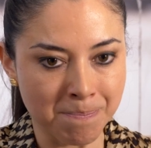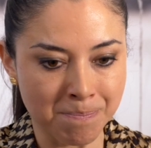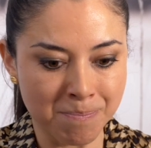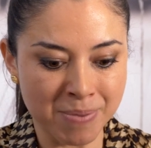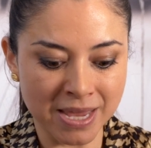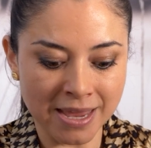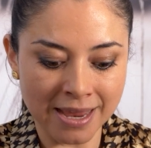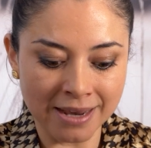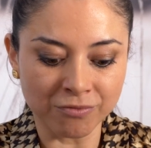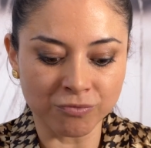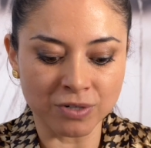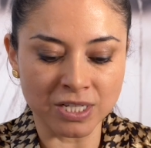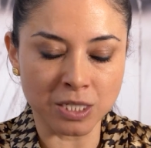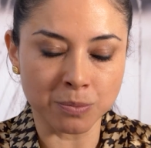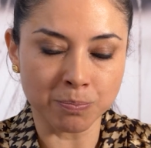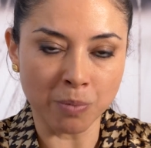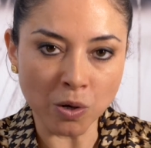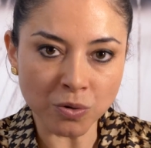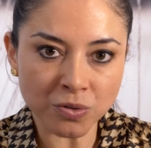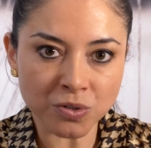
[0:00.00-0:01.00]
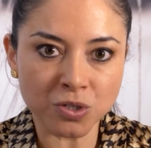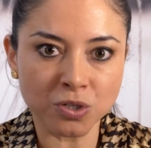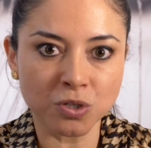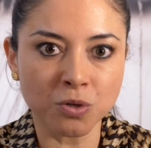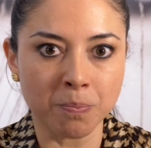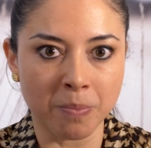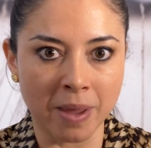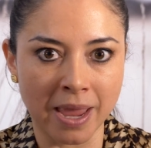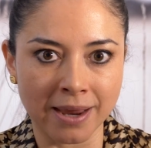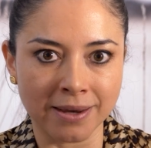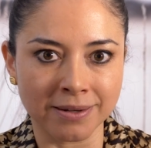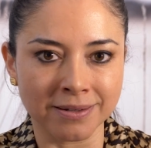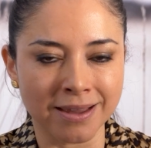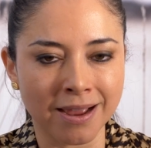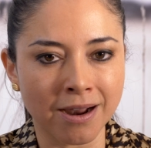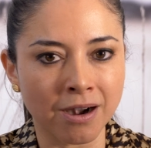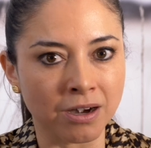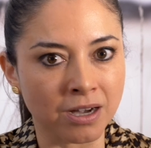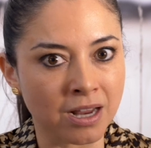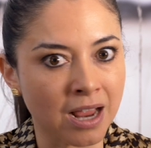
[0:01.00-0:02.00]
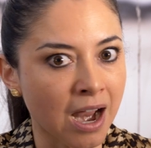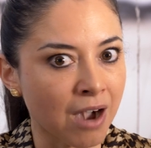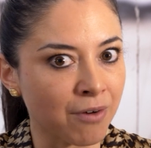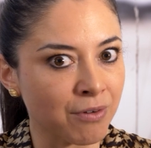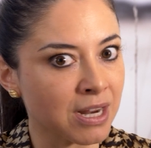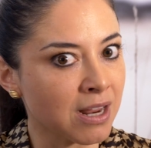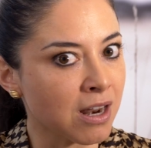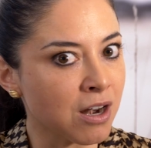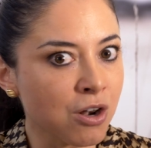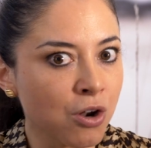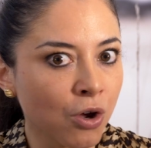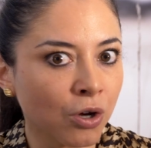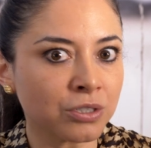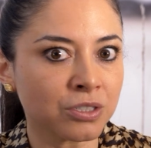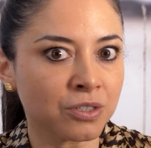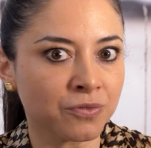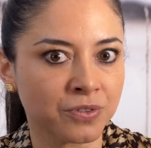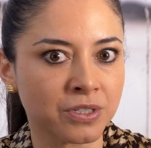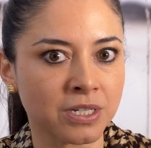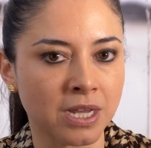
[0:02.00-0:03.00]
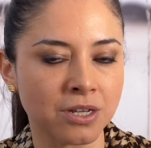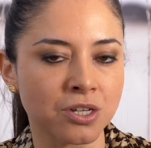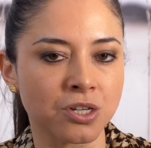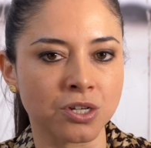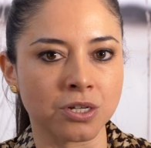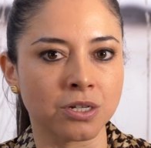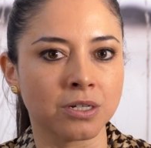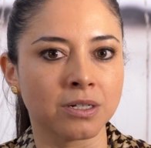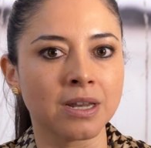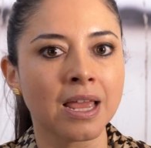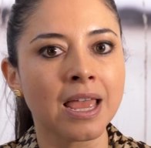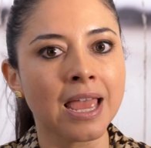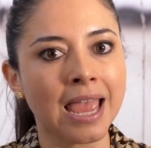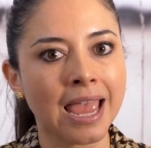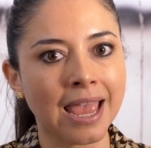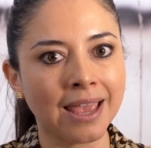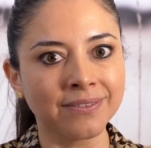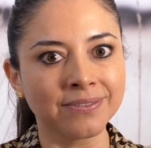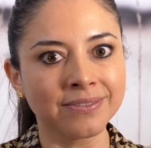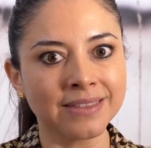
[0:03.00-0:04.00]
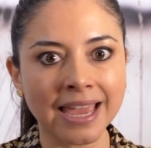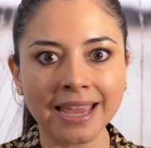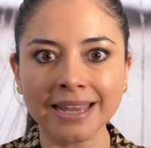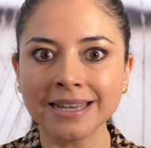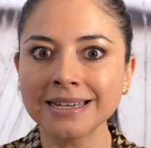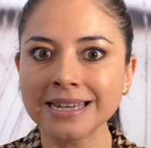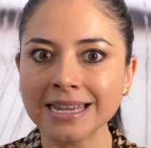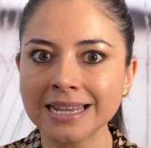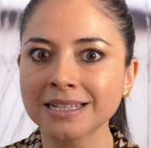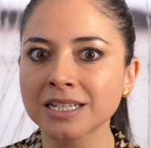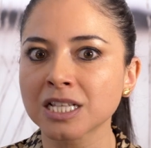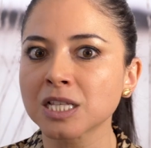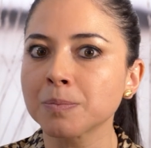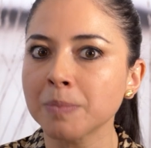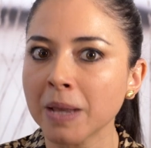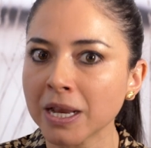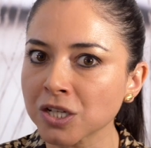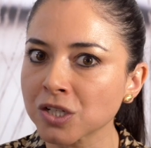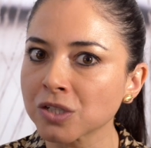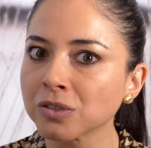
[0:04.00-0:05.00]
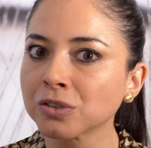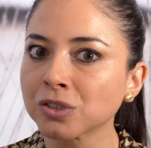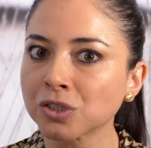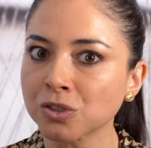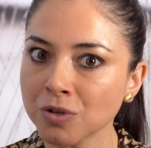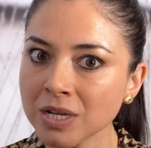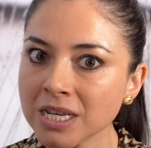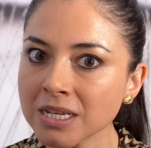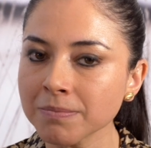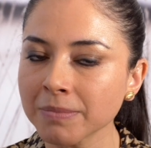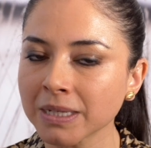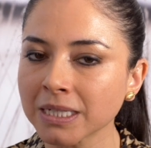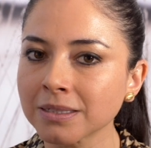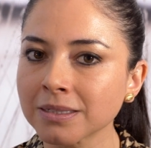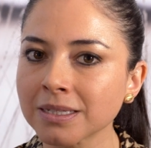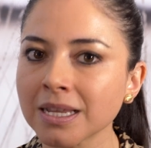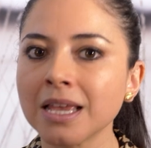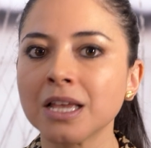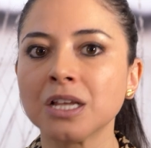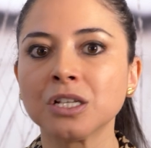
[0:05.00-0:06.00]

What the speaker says: in response to pain are carrying a lot of tension and they need special treatment